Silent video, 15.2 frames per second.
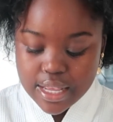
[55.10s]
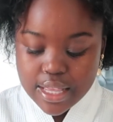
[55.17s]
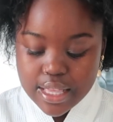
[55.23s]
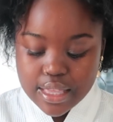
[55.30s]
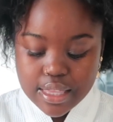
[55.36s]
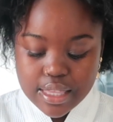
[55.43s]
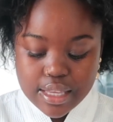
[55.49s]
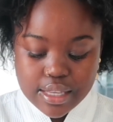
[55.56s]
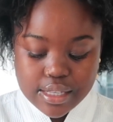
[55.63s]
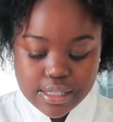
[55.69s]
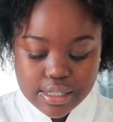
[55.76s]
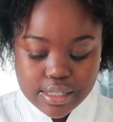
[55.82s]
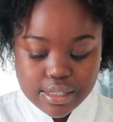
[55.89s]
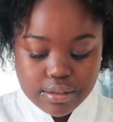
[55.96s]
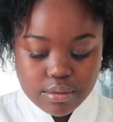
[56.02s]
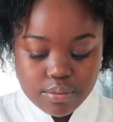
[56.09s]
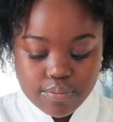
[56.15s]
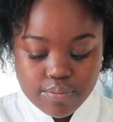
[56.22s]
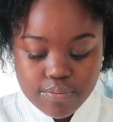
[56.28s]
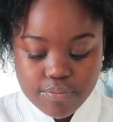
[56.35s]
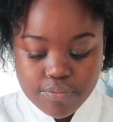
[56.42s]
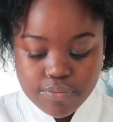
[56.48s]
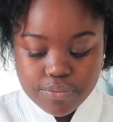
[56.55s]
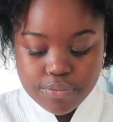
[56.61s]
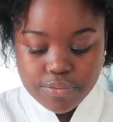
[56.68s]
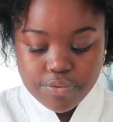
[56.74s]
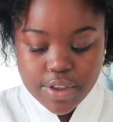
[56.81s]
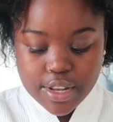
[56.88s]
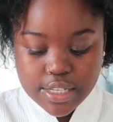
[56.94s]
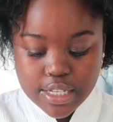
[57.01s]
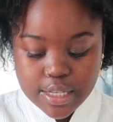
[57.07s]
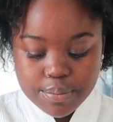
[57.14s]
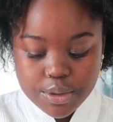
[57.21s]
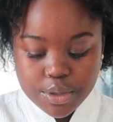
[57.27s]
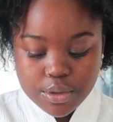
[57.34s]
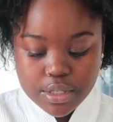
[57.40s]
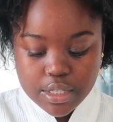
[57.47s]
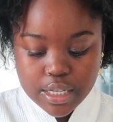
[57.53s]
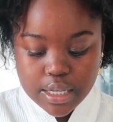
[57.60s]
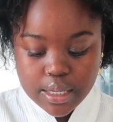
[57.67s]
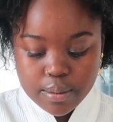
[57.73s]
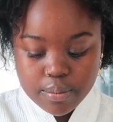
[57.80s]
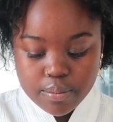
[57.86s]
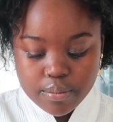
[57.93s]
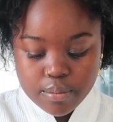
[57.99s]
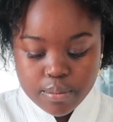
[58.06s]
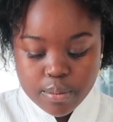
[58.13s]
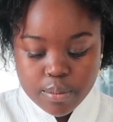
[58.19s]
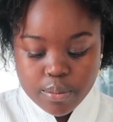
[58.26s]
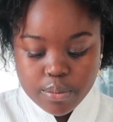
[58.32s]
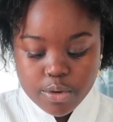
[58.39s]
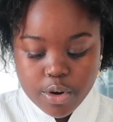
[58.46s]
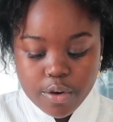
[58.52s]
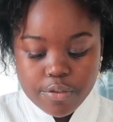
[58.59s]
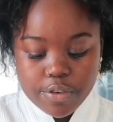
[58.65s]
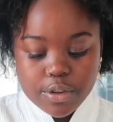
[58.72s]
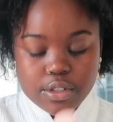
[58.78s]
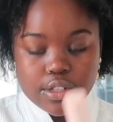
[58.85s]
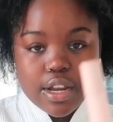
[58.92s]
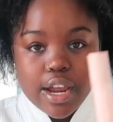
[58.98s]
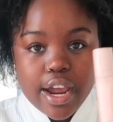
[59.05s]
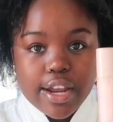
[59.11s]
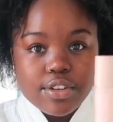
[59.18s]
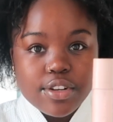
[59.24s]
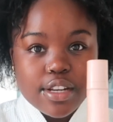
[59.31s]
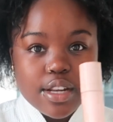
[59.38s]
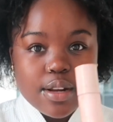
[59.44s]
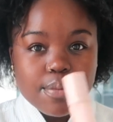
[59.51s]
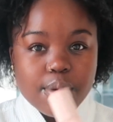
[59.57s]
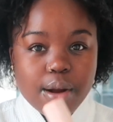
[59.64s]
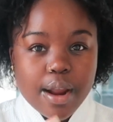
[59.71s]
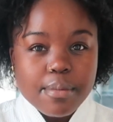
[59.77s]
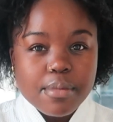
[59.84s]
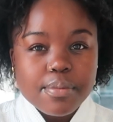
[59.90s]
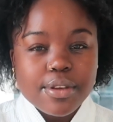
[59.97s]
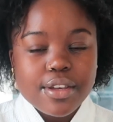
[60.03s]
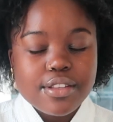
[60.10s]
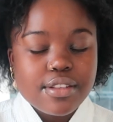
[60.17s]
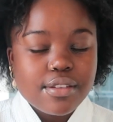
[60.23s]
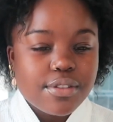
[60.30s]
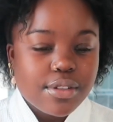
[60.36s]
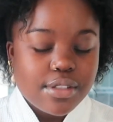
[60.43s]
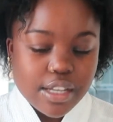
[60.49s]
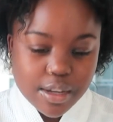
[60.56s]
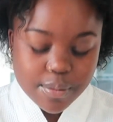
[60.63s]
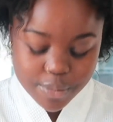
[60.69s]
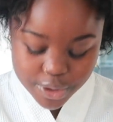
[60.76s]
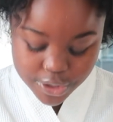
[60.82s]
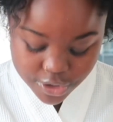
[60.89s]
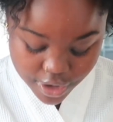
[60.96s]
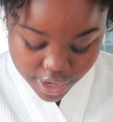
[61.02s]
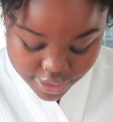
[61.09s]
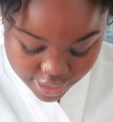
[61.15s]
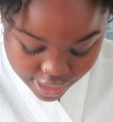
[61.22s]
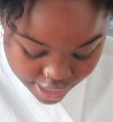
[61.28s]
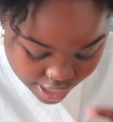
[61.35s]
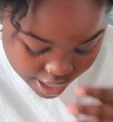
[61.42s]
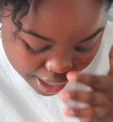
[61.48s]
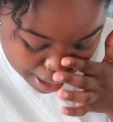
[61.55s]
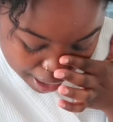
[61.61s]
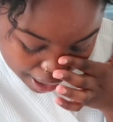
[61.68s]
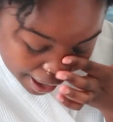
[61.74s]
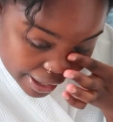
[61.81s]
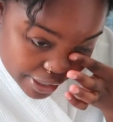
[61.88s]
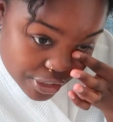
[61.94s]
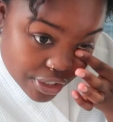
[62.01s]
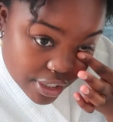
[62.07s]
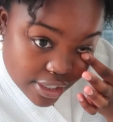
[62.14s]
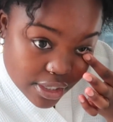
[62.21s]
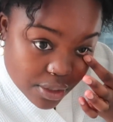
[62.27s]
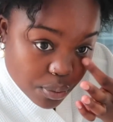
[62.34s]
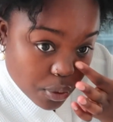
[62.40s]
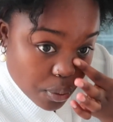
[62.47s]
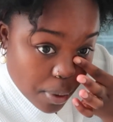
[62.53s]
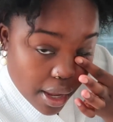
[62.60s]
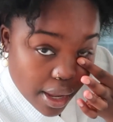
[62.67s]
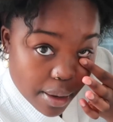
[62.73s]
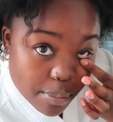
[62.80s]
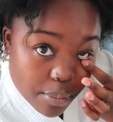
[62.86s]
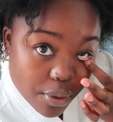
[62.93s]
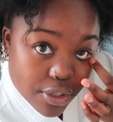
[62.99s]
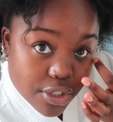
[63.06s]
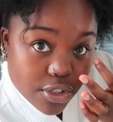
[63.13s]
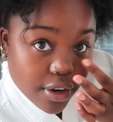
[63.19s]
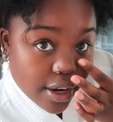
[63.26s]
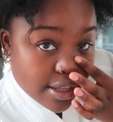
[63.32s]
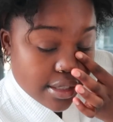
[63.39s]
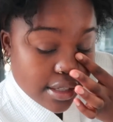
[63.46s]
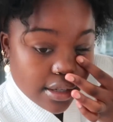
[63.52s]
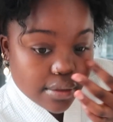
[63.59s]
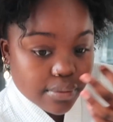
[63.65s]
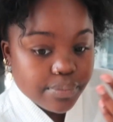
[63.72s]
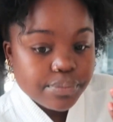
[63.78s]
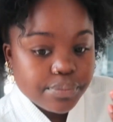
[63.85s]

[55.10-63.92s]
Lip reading: this Fenty Beauty Pro Filter Hydrating Primer because it feels like a moisturizer. I just would wear moisturizer